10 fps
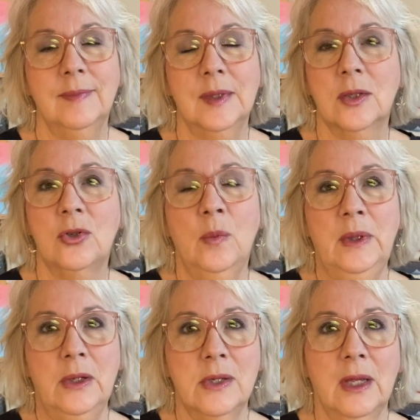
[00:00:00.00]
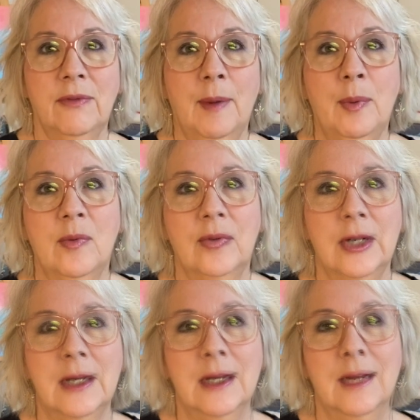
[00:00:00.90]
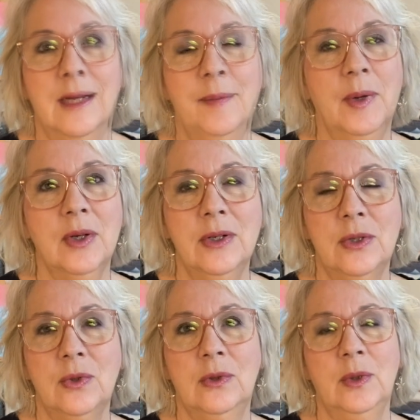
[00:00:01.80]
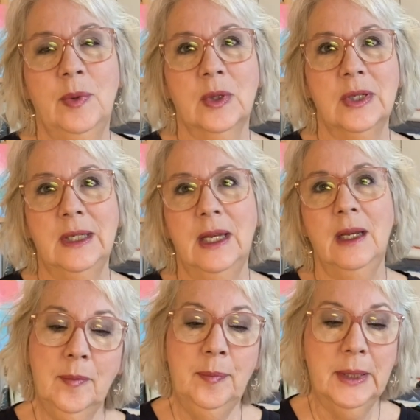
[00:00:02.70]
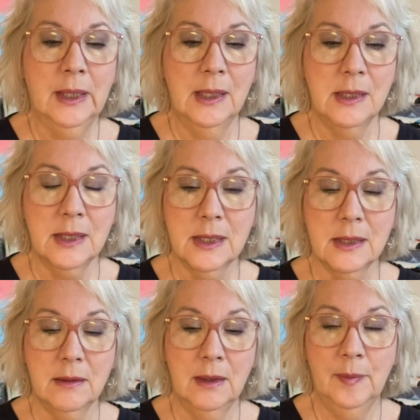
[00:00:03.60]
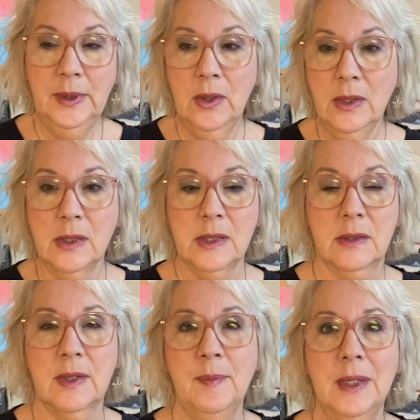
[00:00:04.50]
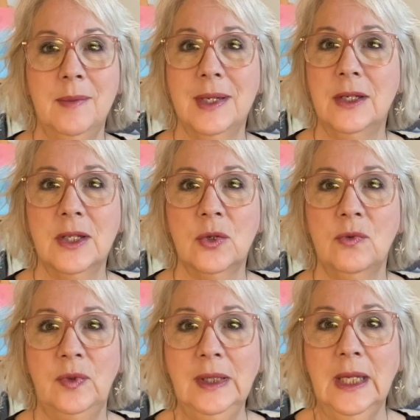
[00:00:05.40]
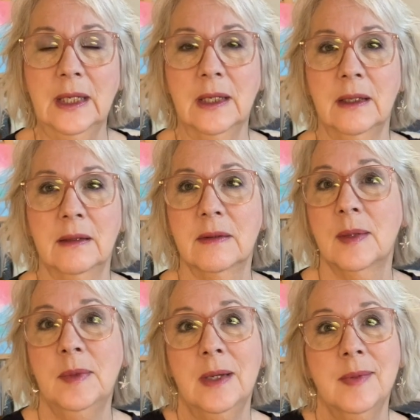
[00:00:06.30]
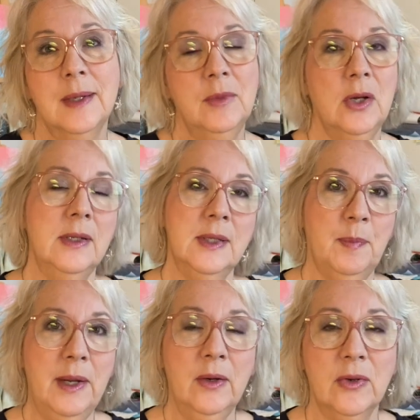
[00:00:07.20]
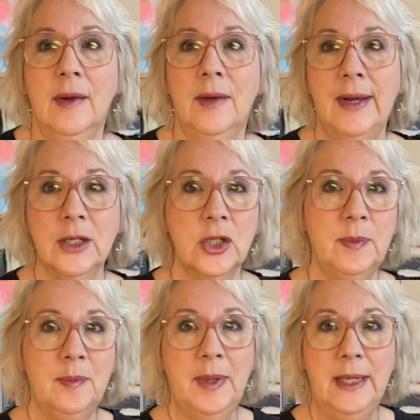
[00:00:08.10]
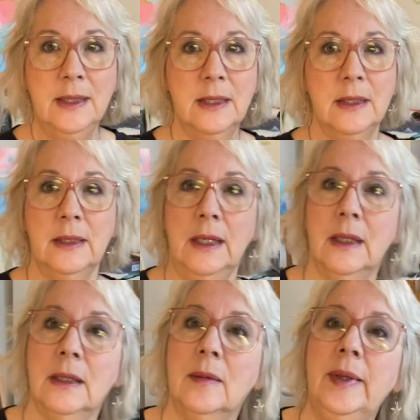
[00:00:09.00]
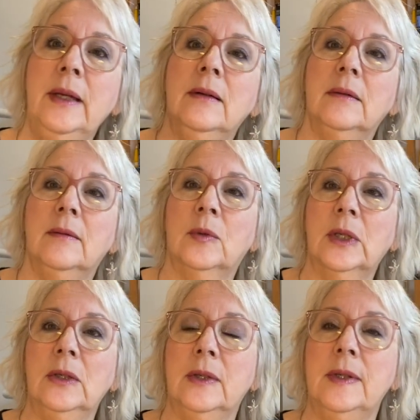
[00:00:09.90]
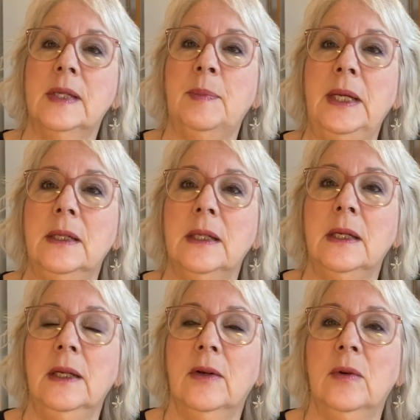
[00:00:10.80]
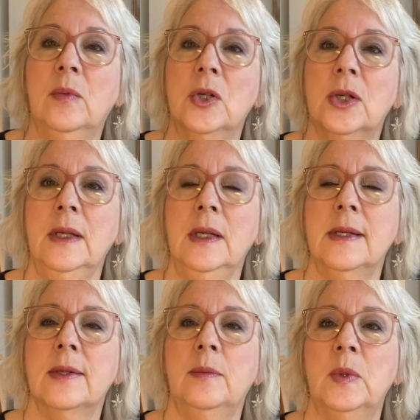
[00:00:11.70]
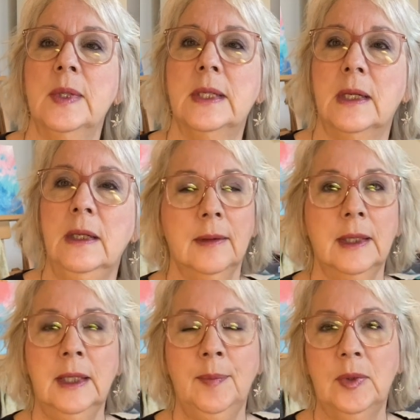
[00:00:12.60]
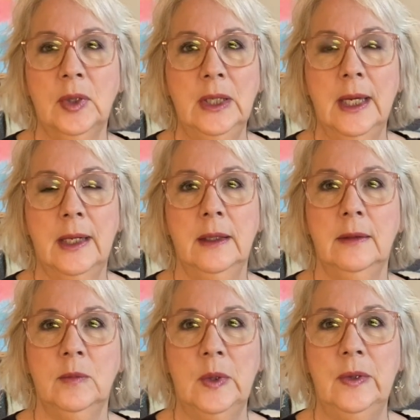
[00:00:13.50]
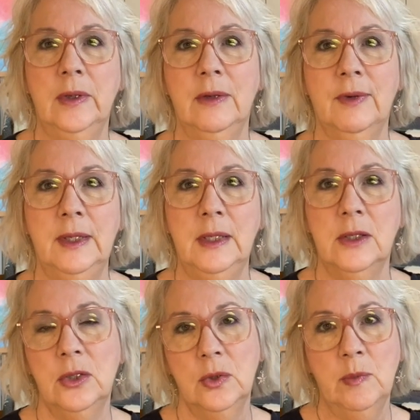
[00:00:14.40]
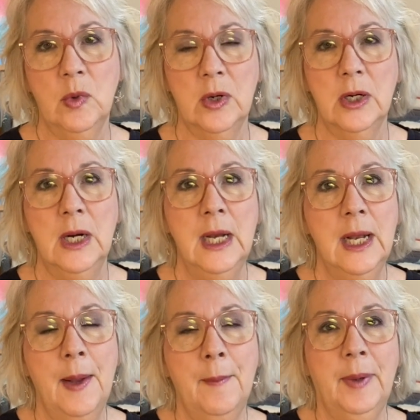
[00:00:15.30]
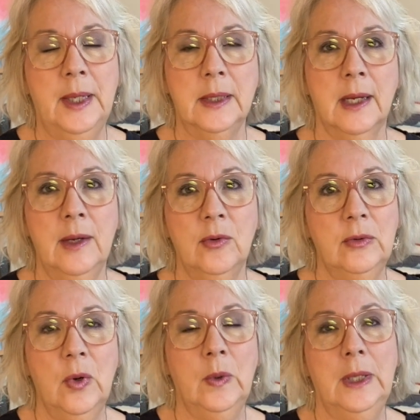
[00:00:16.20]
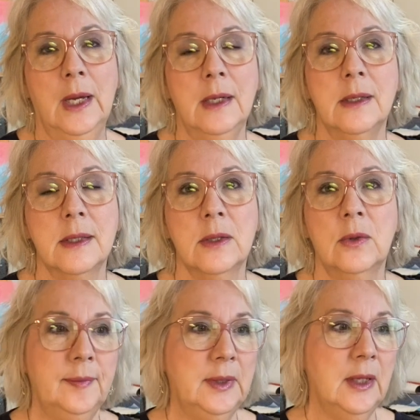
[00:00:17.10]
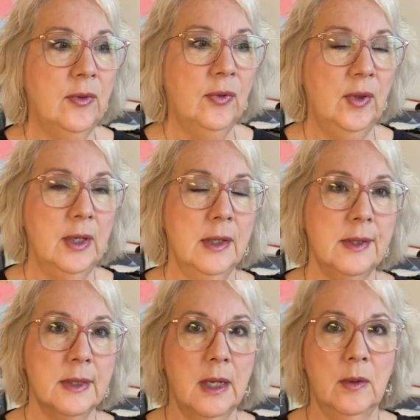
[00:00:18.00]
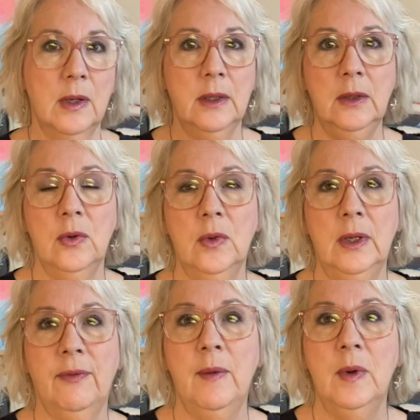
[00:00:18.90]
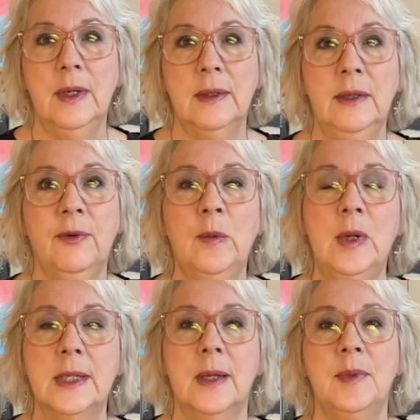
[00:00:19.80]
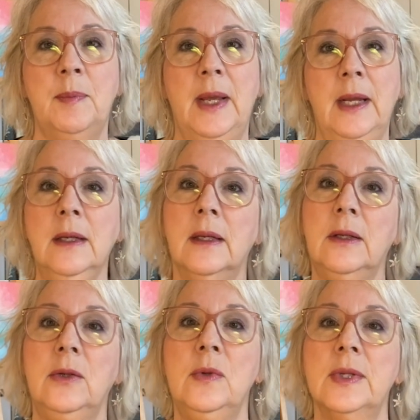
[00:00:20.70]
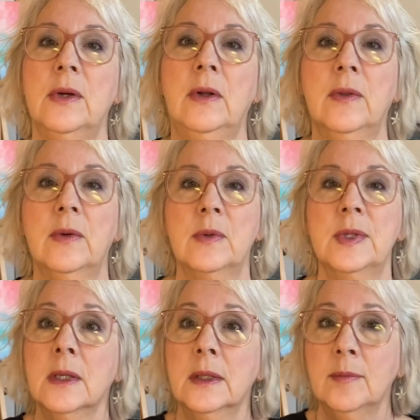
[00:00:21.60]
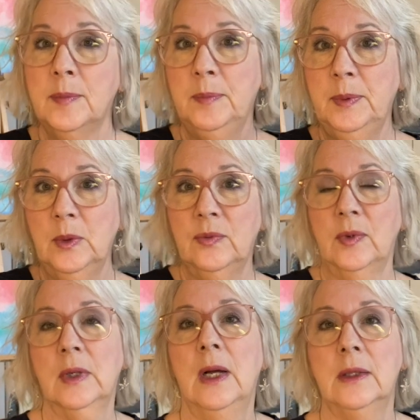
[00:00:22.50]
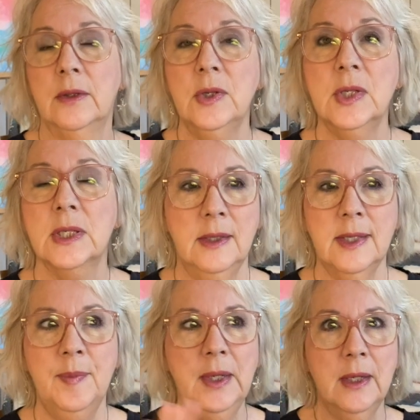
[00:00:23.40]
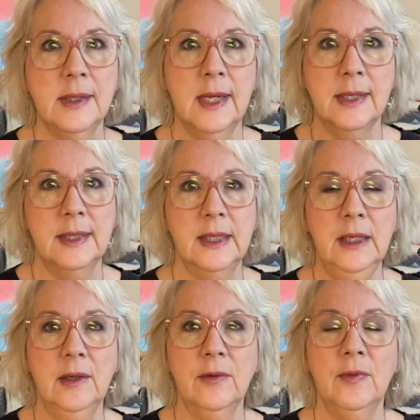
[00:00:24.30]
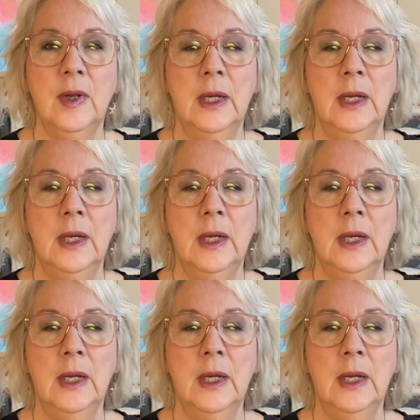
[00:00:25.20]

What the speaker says: So don't beat yourself up over it. I'm not going to do a glue book today because I'll be honest, sometimes I just don't feel like it. Sometimes I'm not inspired. I've actually been painting today a little bit, working on this painting here, which I is almost done. I keep looking at it and wondering if I need to do more, but I don't know yet. So the other thing is, if I want time to paint and use all those beautiful colors, something else has to give.